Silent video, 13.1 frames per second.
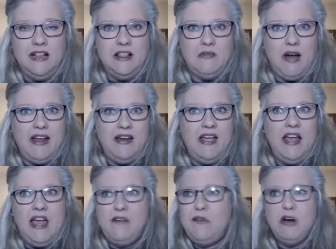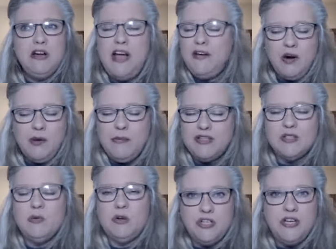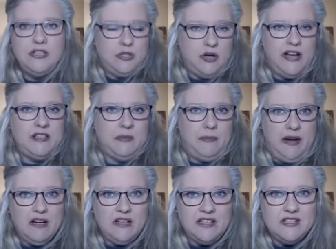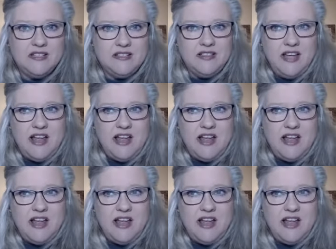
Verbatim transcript: right? If our governments were just transparent,